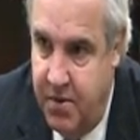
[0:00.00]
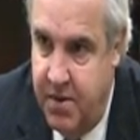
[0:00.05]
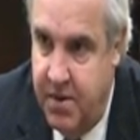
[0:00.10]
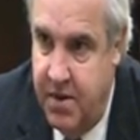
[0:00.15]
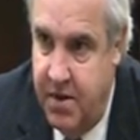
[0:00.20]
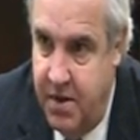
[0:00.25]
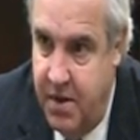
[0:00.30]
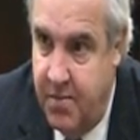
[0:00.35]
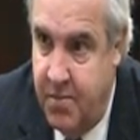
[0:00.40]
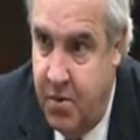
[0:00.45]

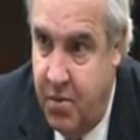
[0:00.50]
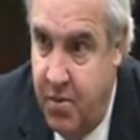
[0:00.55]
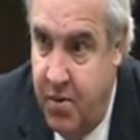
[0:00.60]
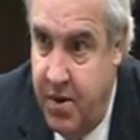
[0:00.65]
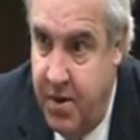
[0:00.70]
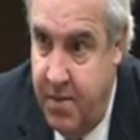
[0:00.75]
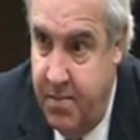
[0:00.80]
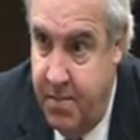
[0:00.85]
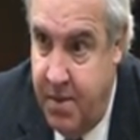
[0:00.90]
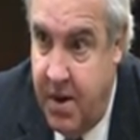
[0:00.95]
then number
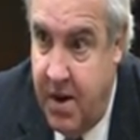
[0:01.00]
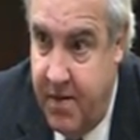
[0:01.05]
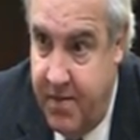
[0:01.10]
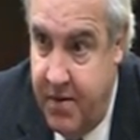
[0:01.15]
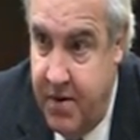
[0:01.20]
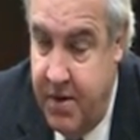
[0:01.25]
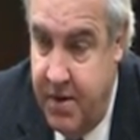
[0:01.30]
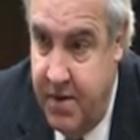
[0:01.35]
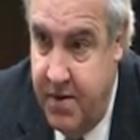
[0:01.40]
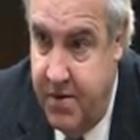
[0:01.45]
one in
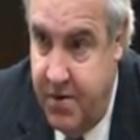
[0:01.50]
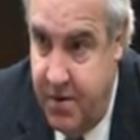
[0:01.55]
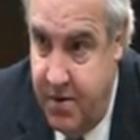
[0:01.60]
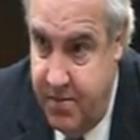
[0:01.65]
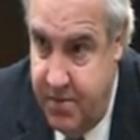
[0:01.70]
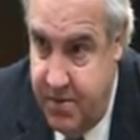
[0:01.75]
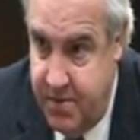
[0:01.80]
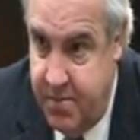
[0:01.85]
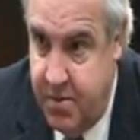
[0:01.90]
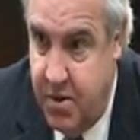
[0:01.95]
poverty in
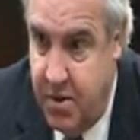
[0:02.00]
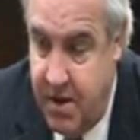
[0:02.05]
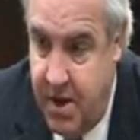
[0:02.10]
terms of per